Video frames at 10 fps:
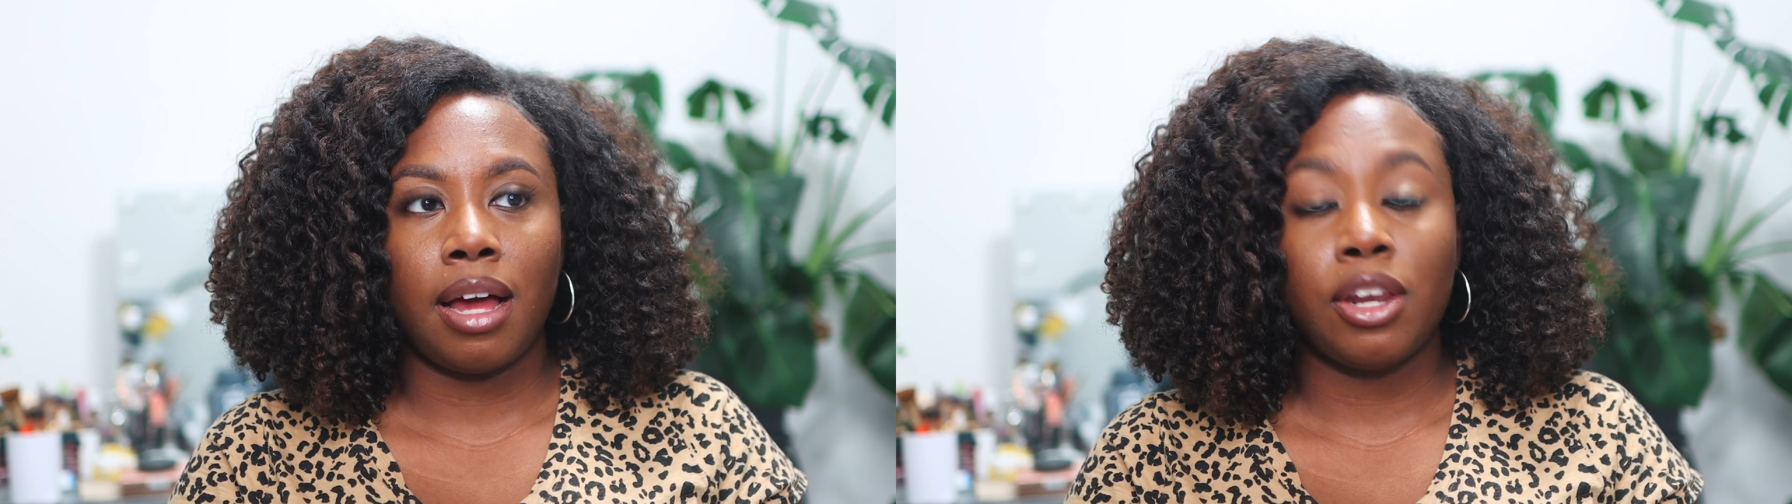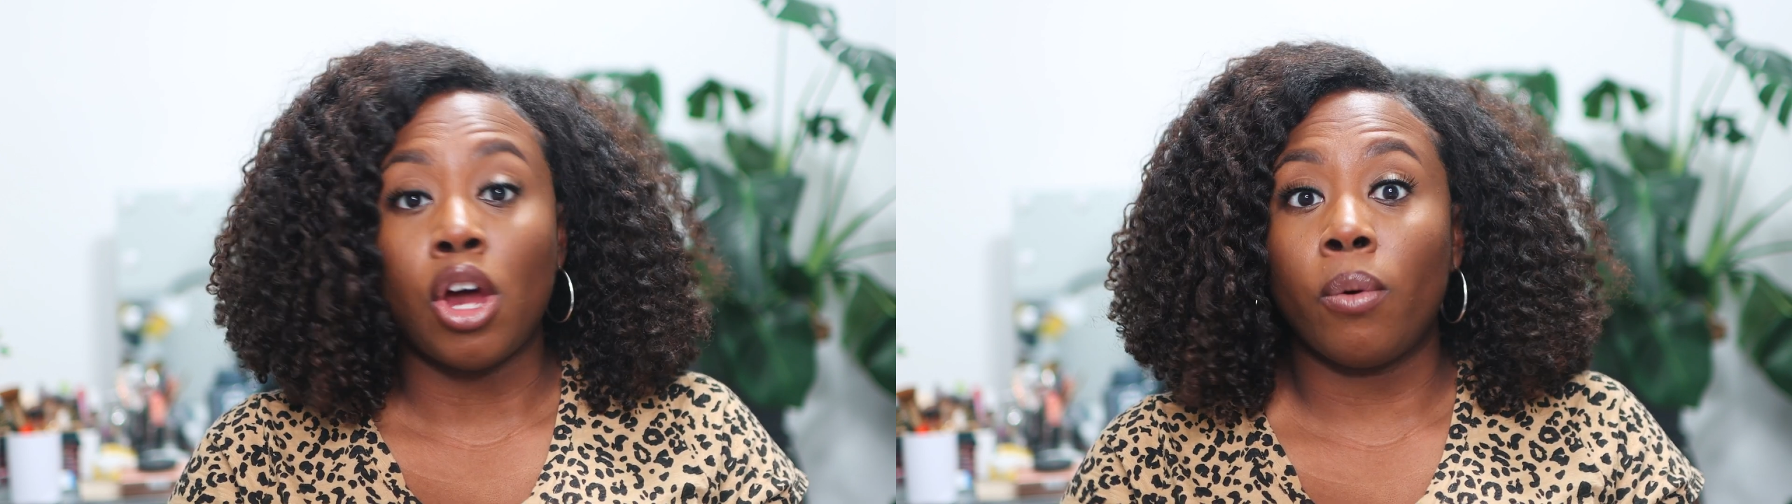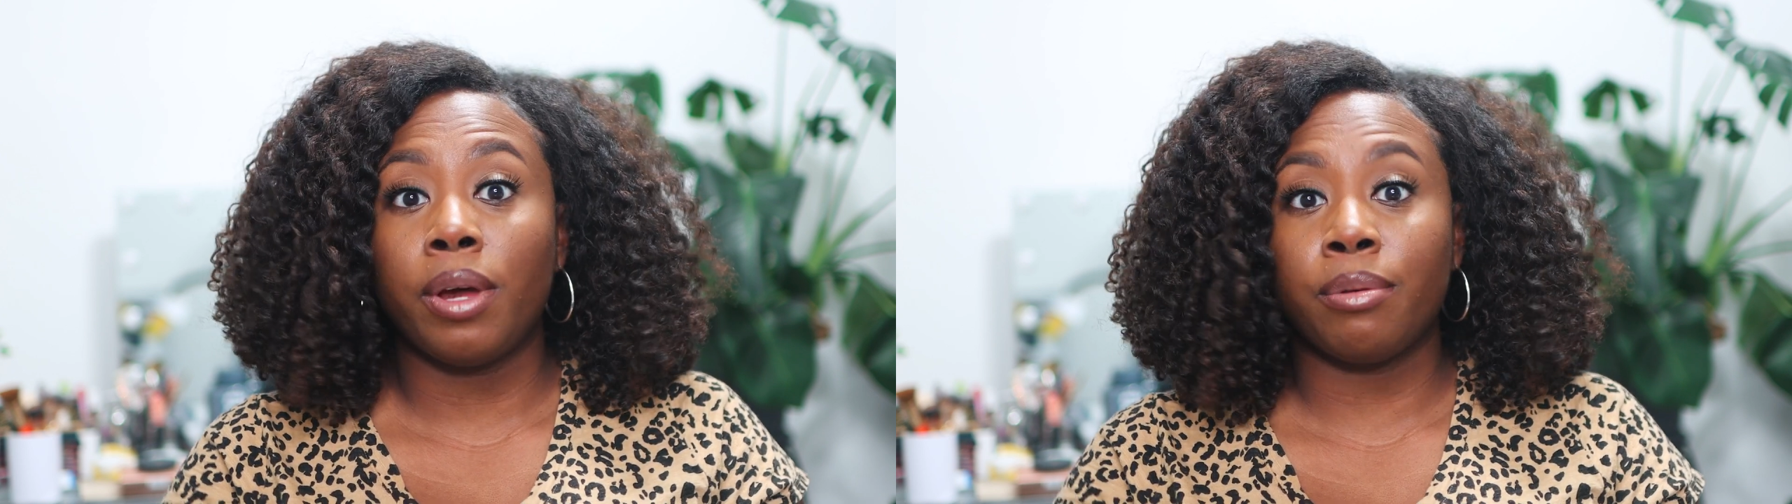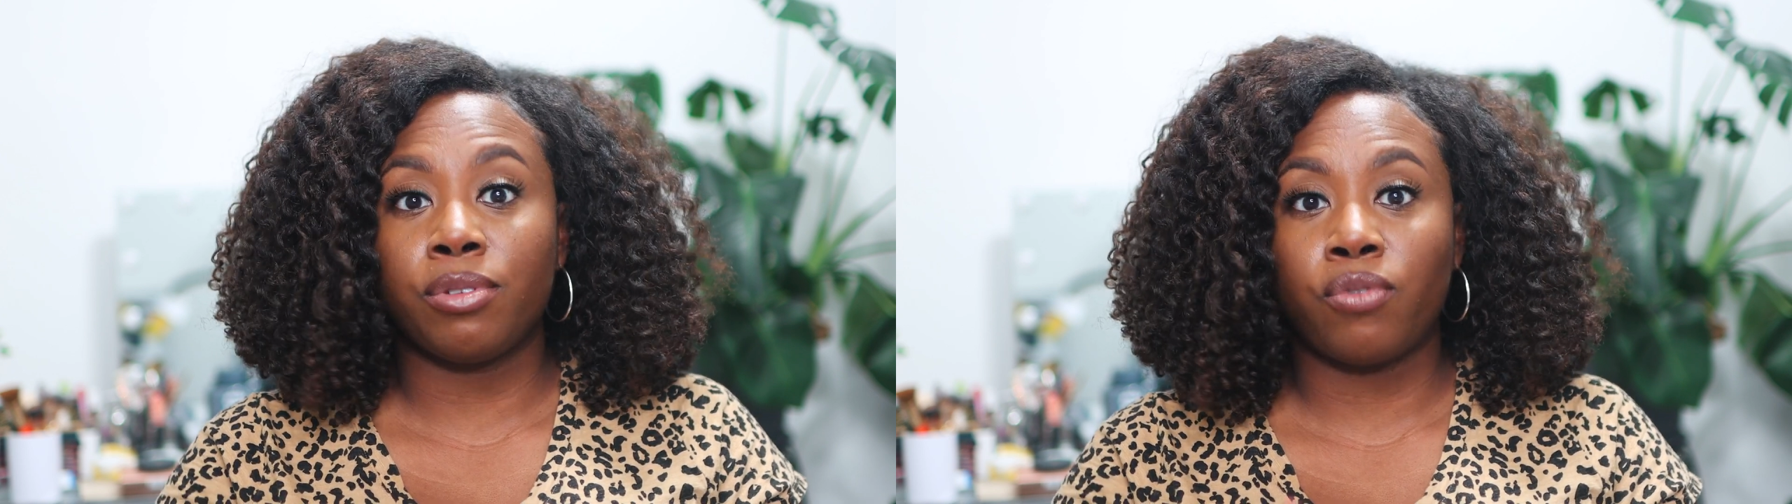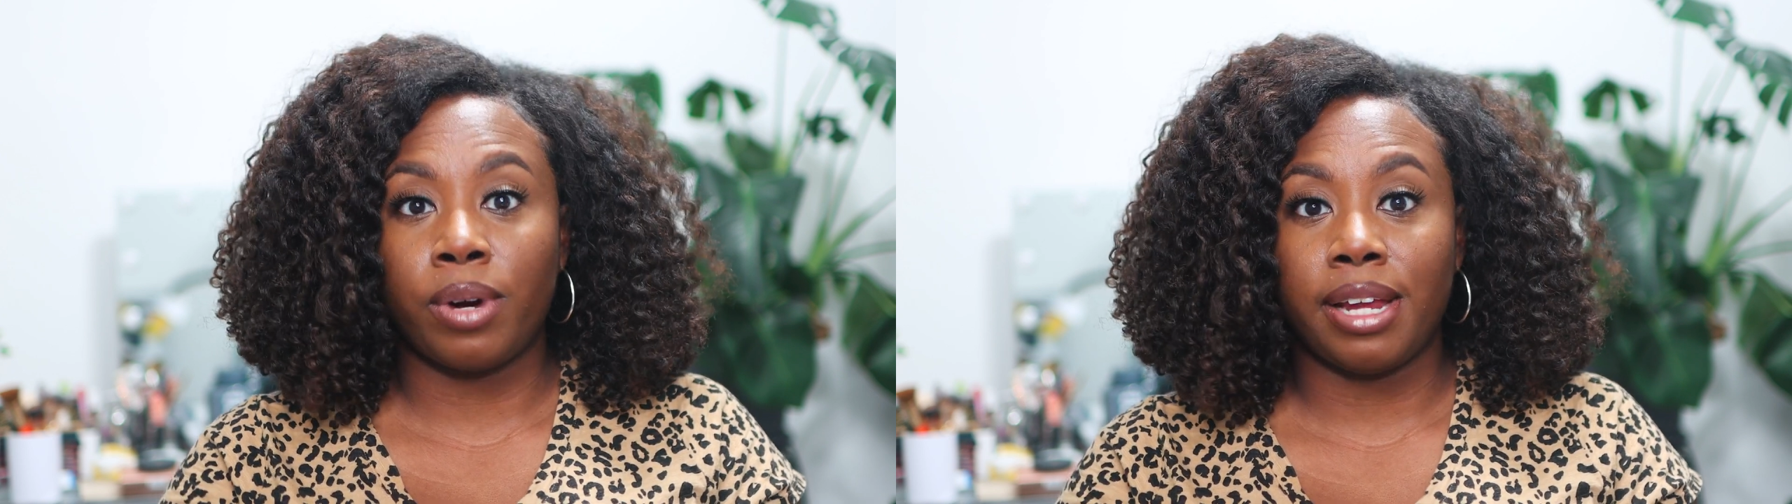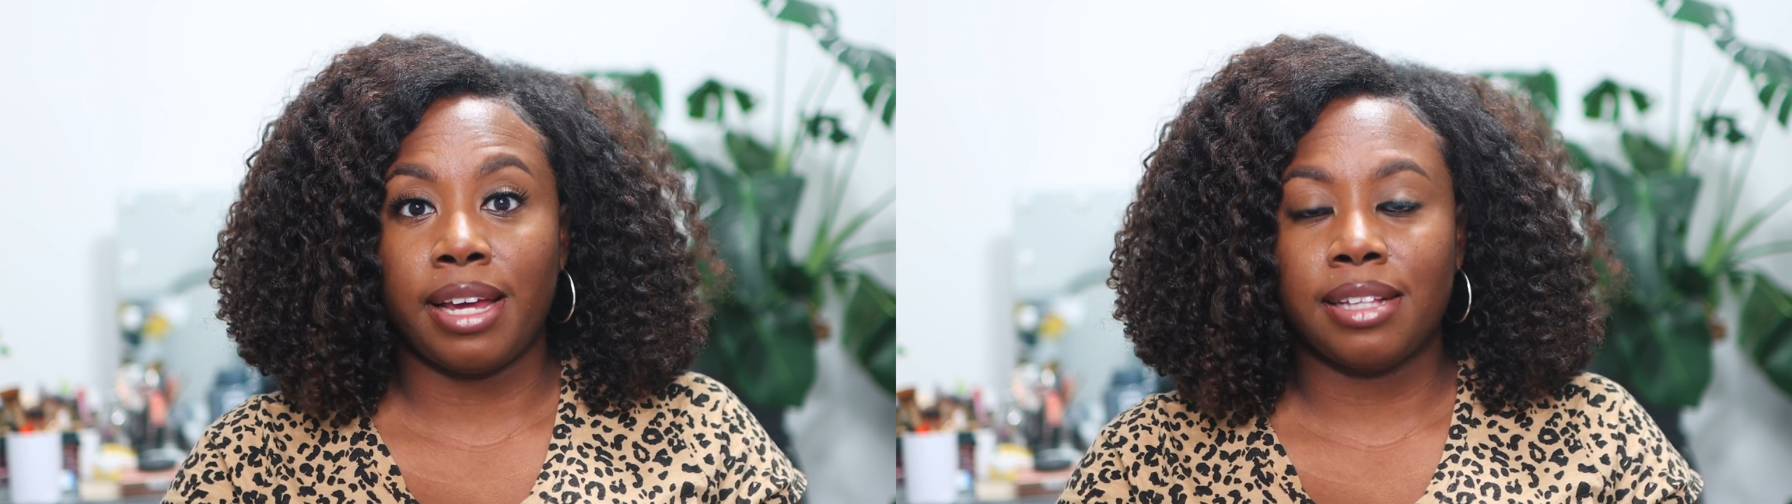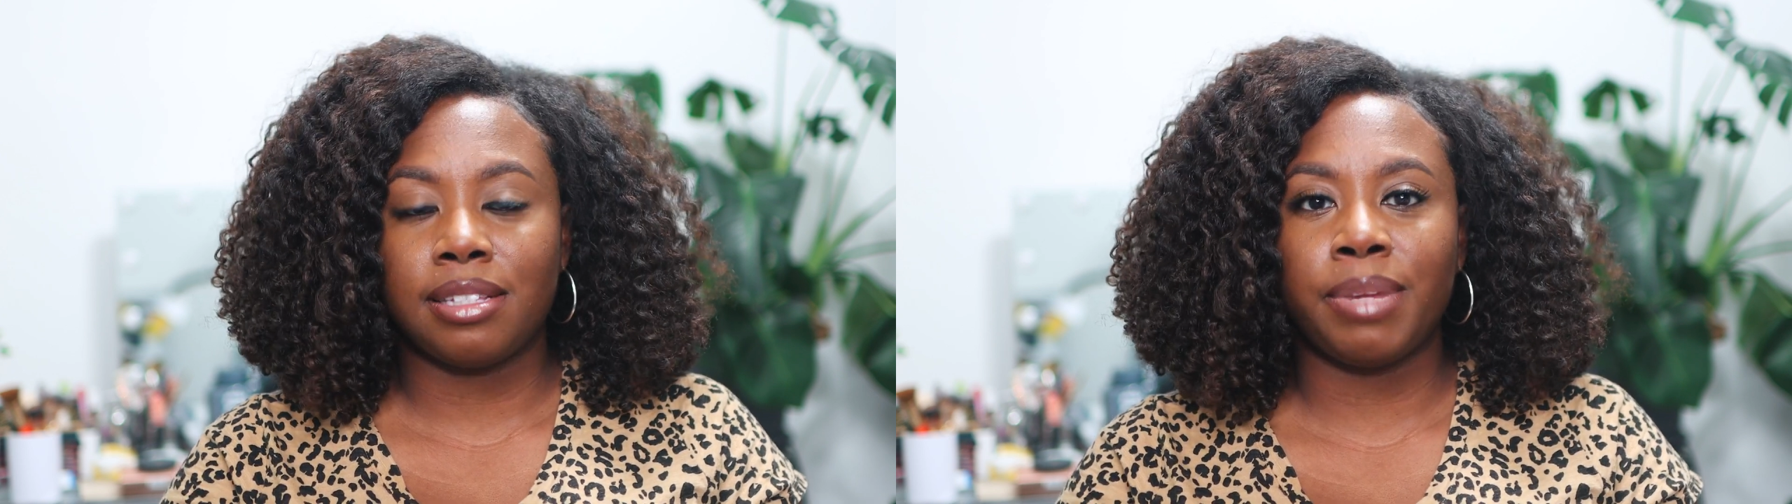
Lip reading: No, it was 4 days,